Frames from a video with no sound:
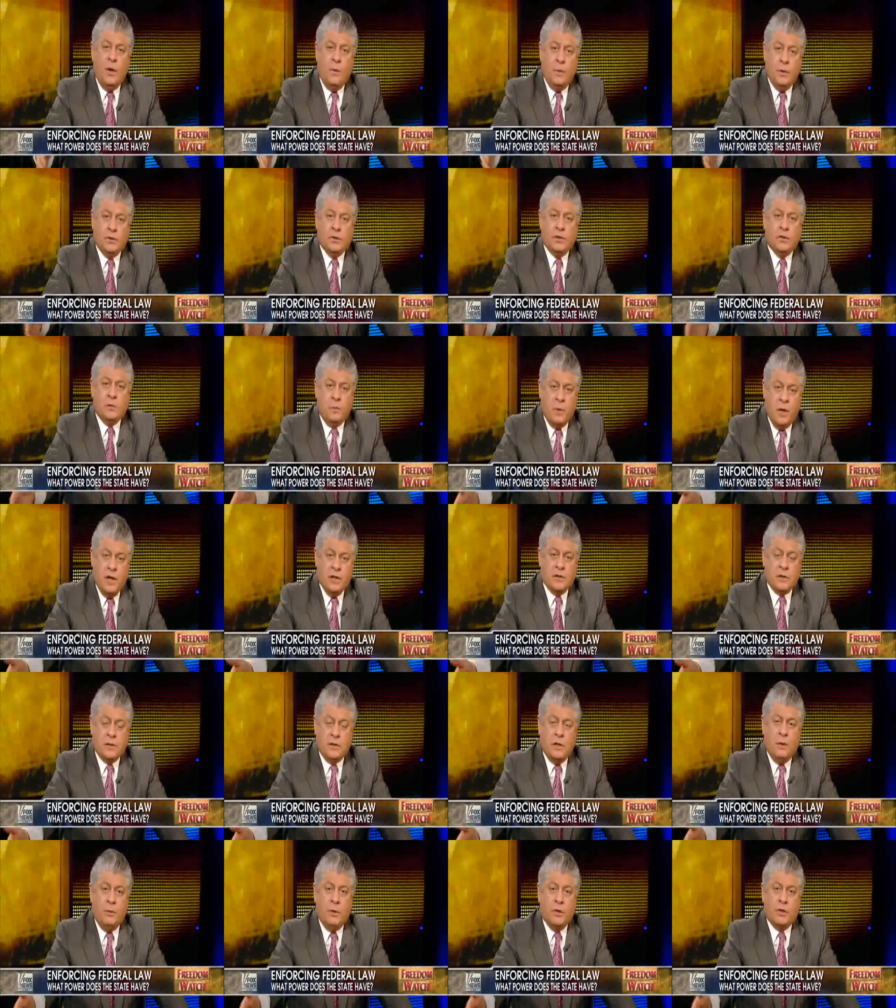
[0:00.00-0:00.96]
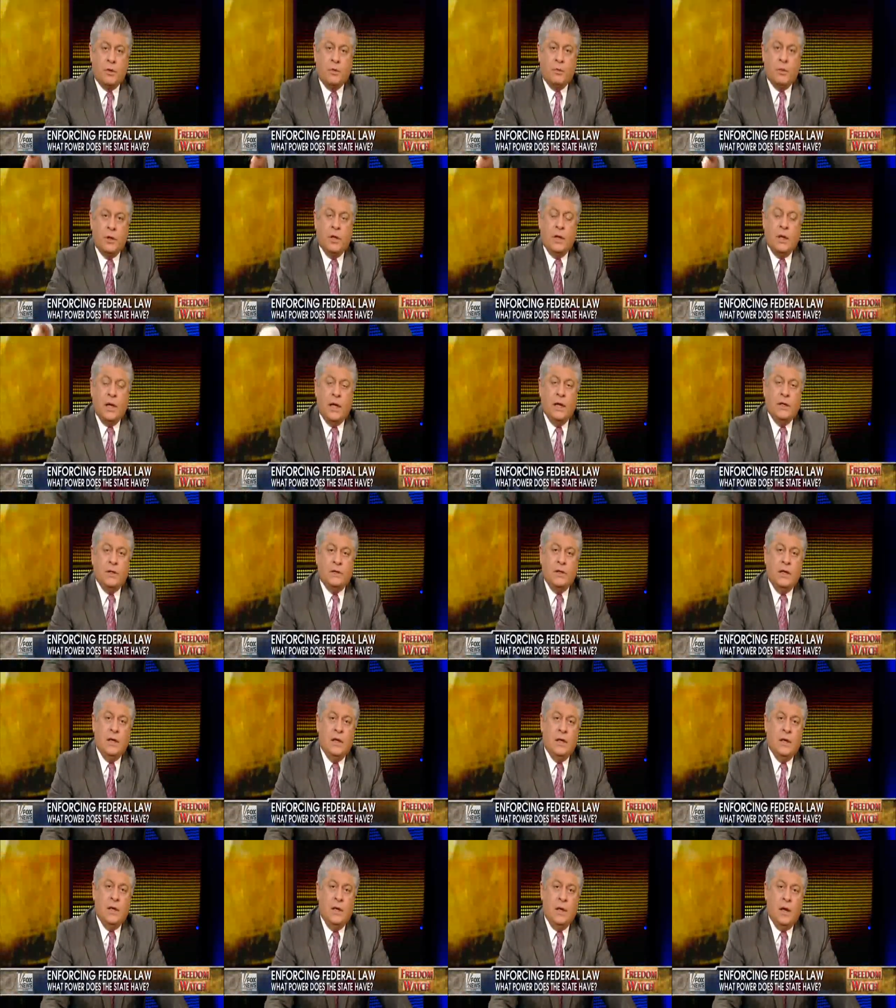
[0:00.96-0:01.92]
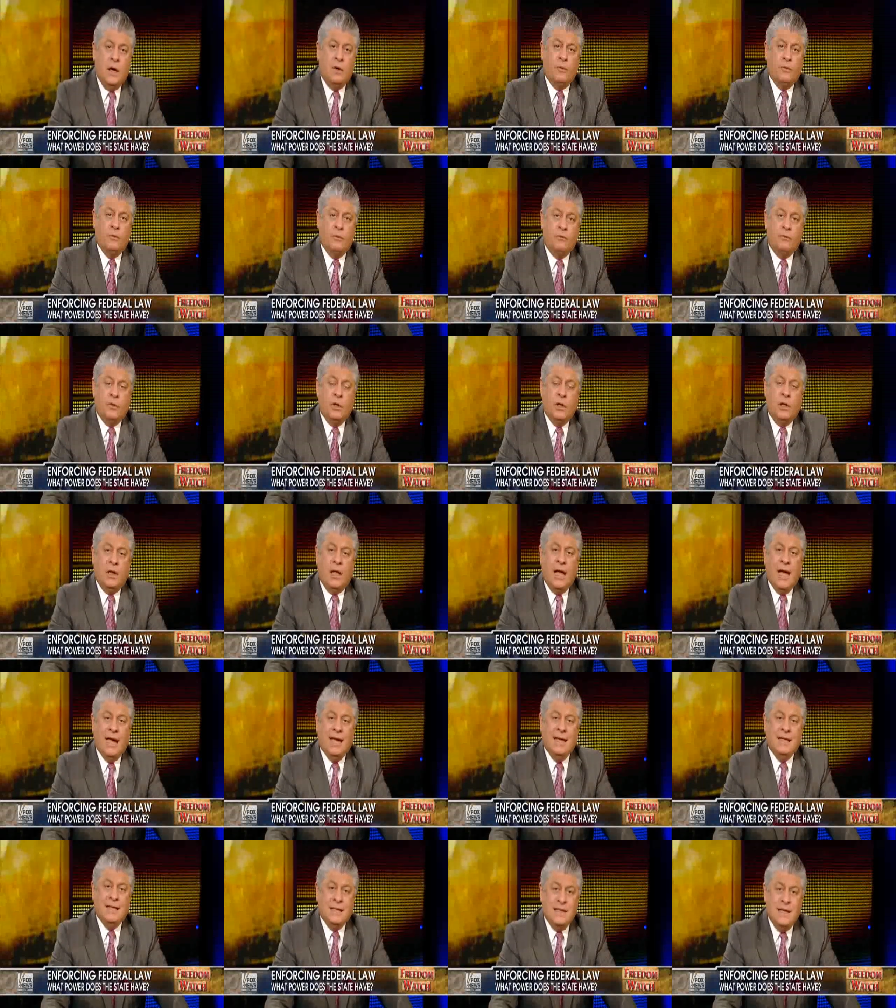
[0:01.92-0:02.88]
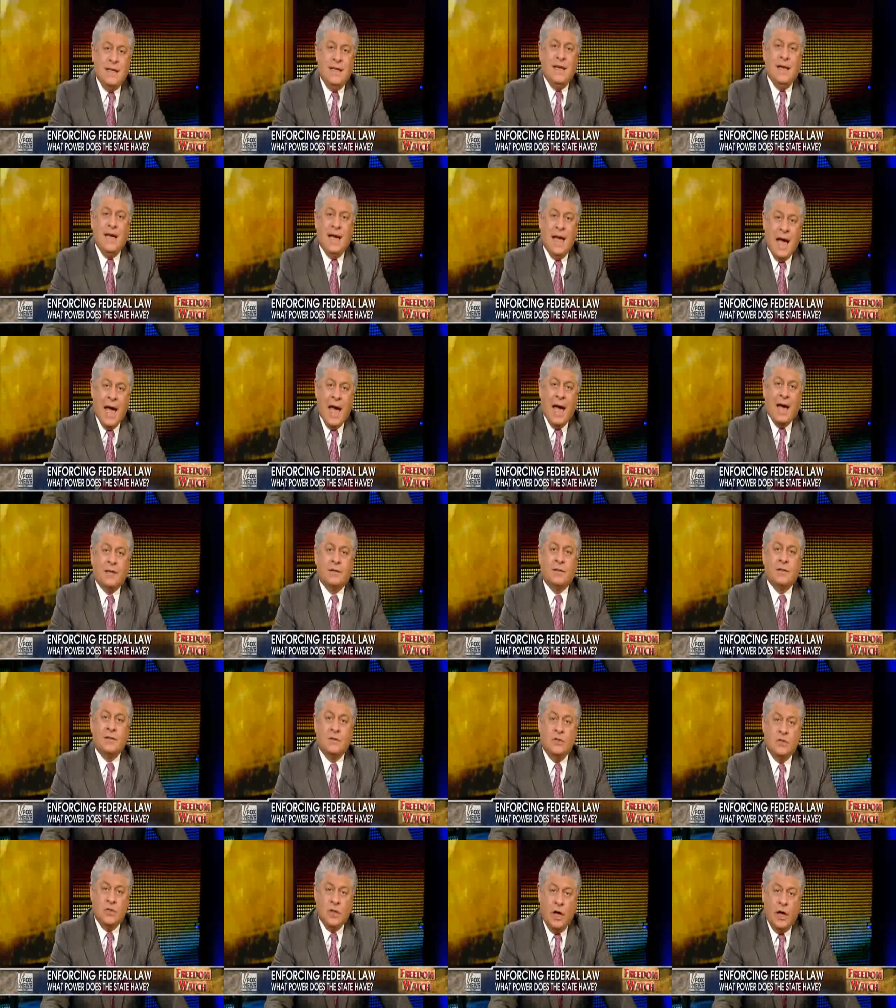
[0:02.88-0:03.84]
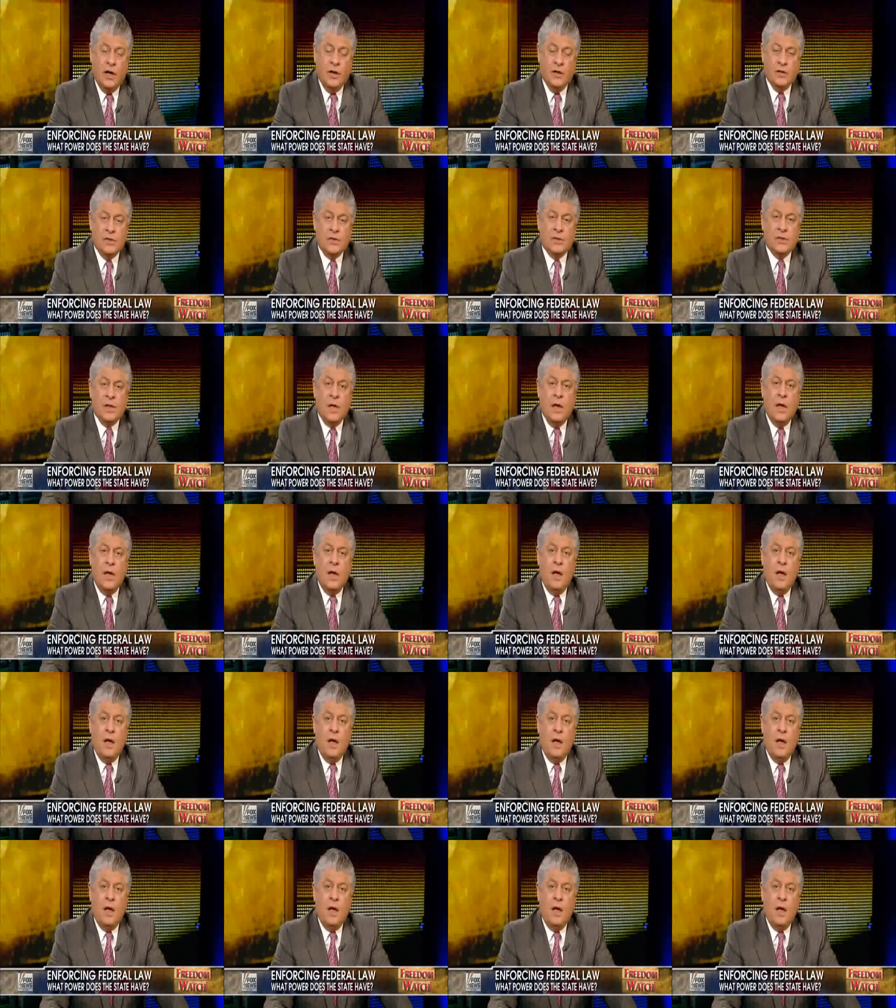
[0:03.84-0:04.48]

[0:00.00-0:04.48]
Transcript: which is basically what the Real ID Act does,